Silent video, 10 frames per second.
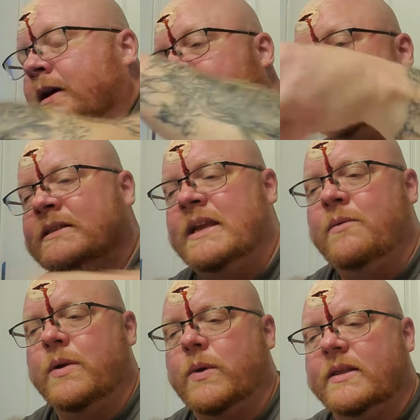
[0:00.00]
let's
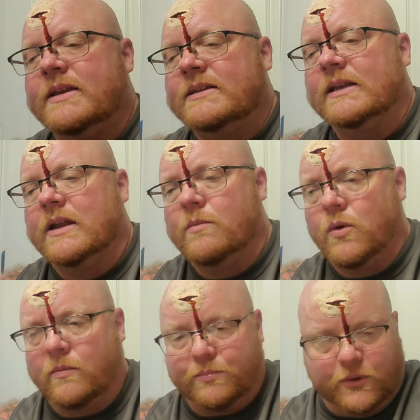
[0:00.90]
say we want this a little
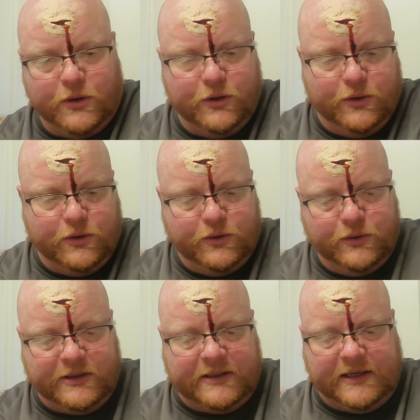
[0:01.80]
more
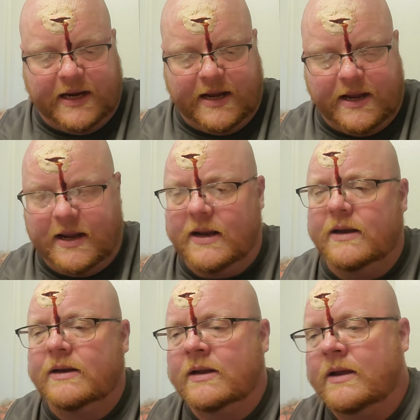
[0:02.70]
bruised
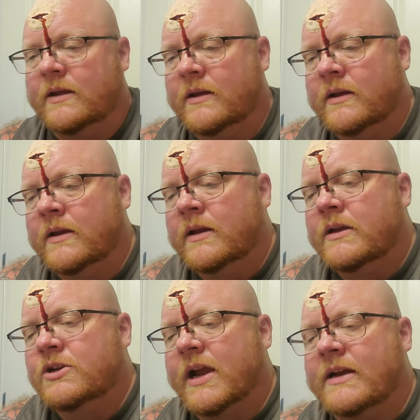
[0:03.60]
and
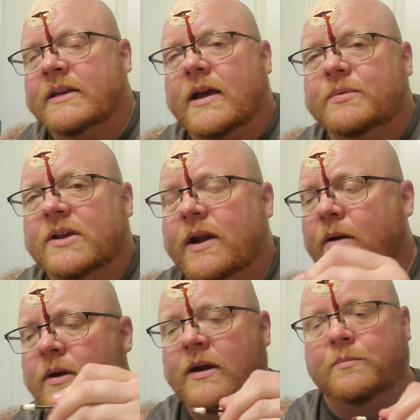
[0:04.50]
jacked up. So
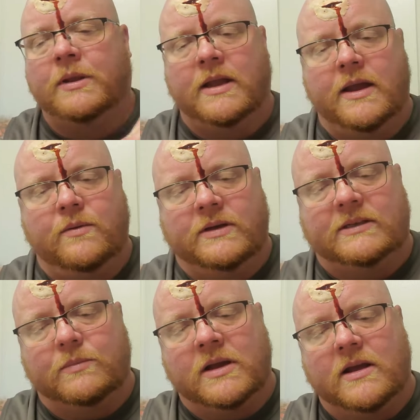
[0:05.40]
now we're going to play with
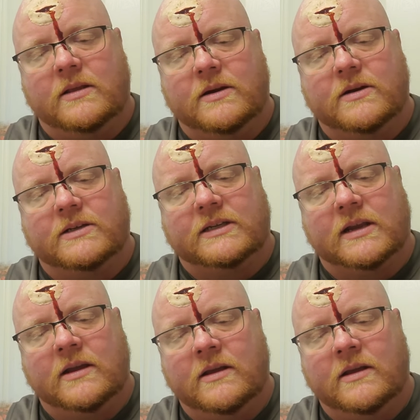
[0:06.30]
some colors,